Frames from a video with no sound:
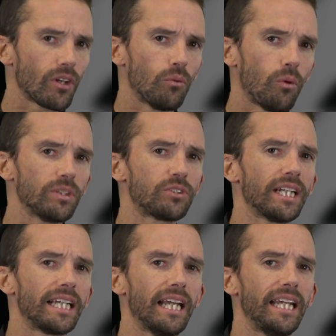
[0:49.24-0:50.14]
what we're trying
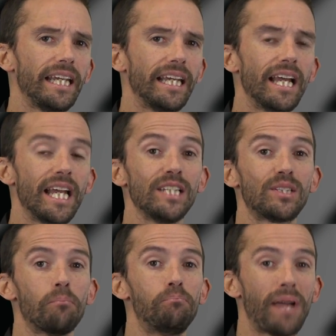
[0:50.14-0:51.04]
to get here is
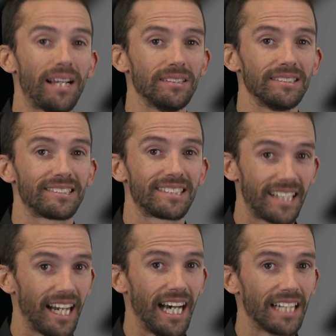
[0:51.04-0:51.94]
a balanced
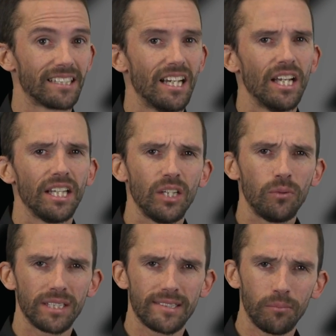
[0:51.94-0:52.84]
kart. You know
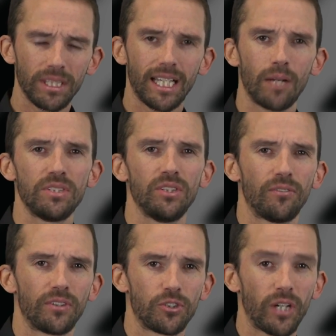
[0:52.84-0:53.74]
when someone comes in
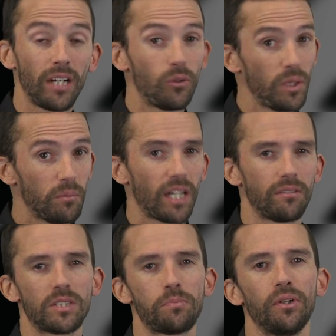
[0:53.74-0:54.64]
off the track, or you might
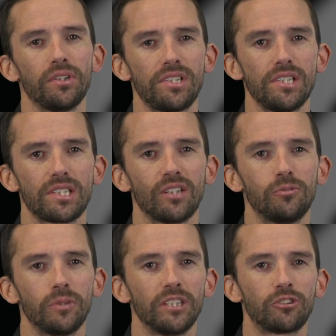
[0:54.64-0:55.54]
have experienced
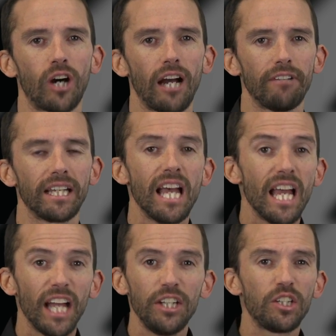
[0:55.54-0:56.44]
yourself when driving,
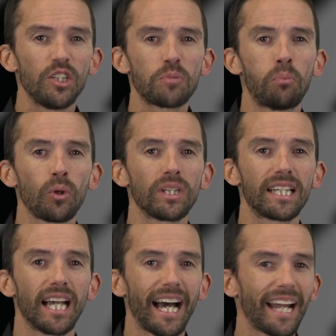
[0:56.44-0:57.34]
and you can just put the
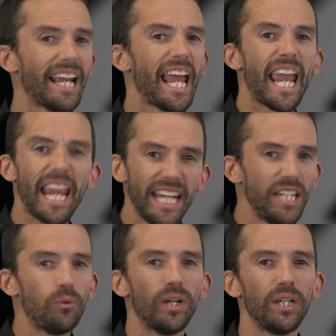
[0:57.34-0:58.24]
kart
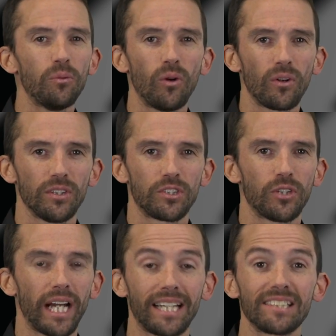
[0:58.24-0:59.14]
anywhere you want on the
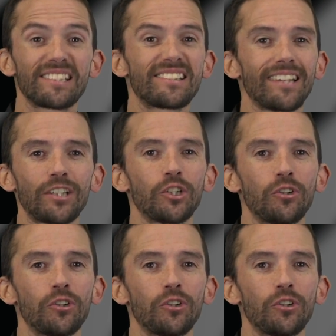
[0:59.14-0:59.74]
track. It's such a